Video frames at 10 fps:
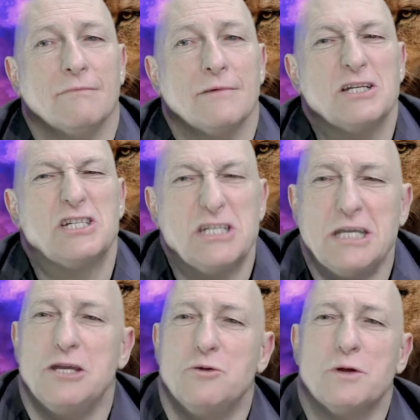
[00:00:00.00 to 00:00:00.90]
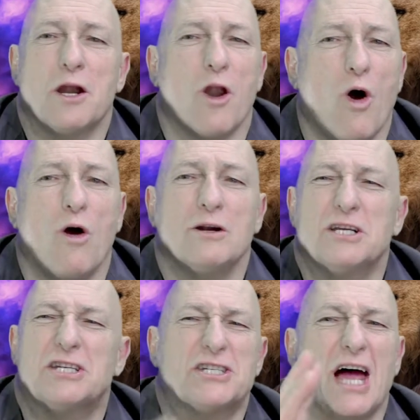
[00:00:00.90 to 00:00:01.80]
see you and long
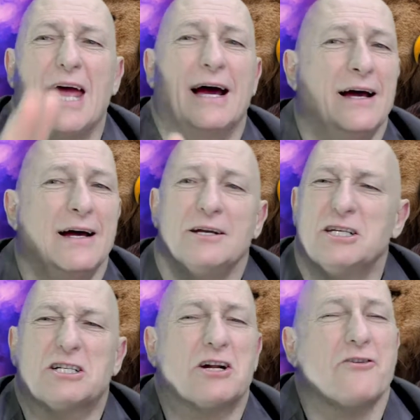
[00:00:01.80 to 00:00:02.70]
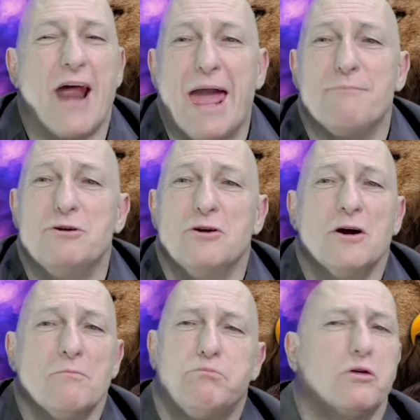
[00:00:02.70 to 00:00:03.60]
desire just grab you,
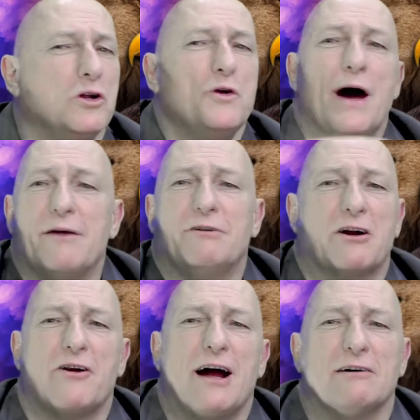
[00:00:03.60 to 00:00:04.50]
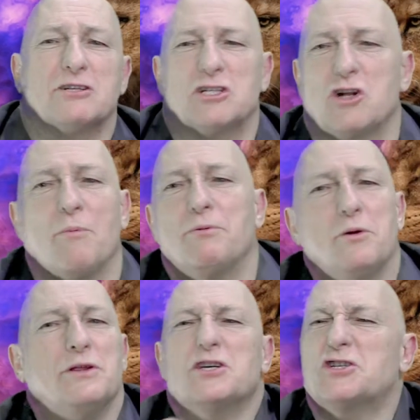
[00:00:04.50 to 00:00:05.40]
pull you out of a crowd, stop you
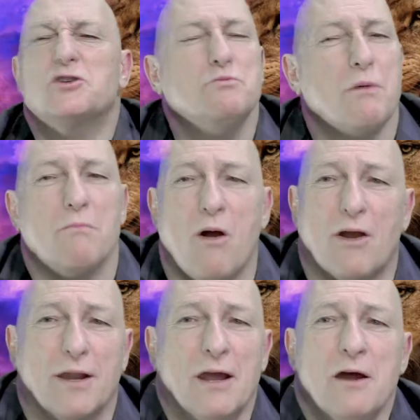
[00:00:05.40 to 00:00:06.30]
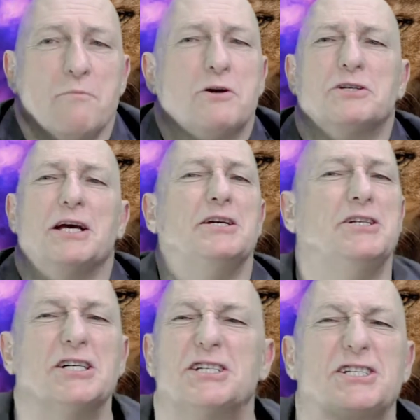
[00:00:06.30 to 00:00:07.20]
in the supermarket because they
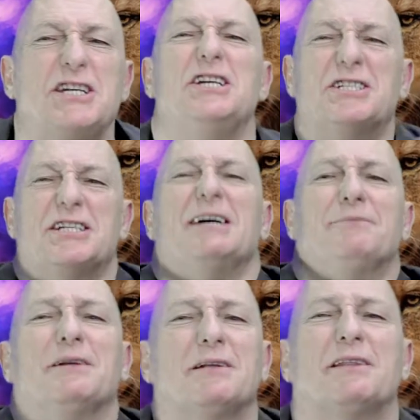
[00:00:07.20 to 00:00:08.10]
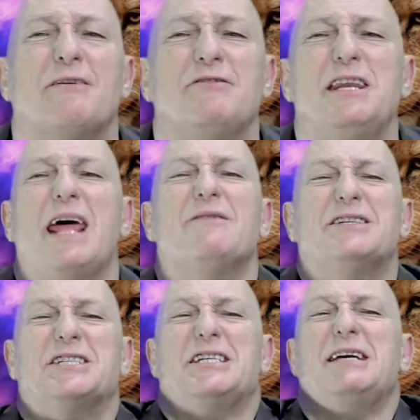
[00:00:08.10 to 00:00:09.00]
just see something that they've never
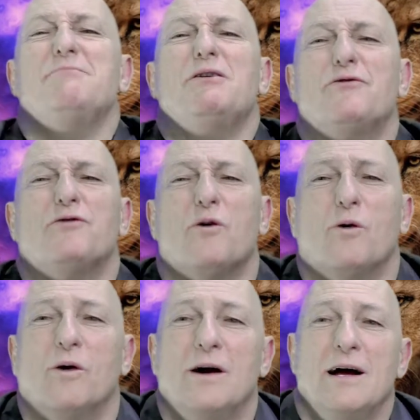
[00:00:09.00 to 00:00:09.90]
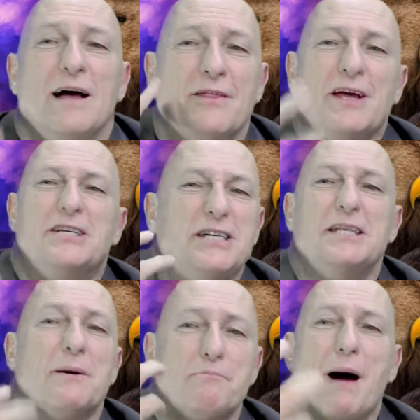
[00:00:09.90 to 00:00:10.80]
seen before. They see
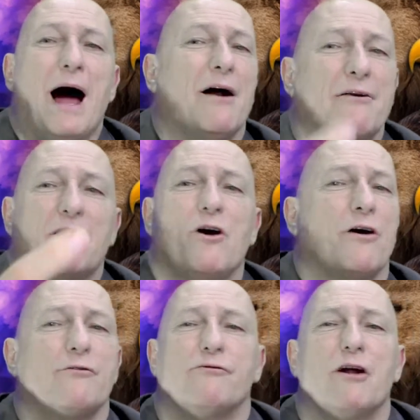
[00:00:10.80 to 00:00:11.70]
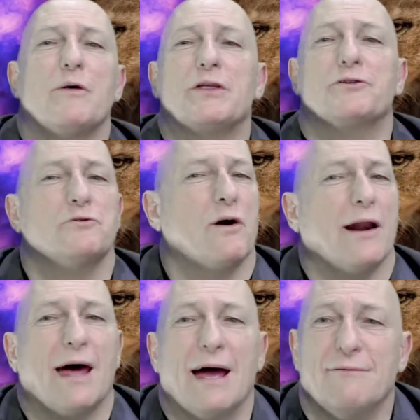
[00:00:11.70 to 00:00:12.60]
the power of God flowing through our
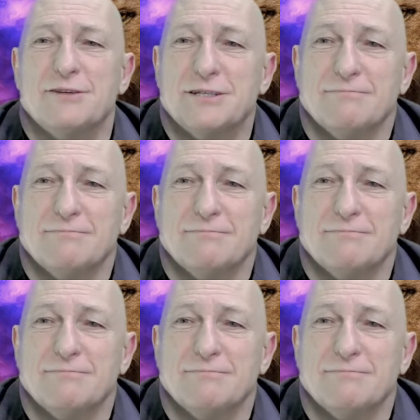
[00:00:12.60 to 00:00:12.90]
lives.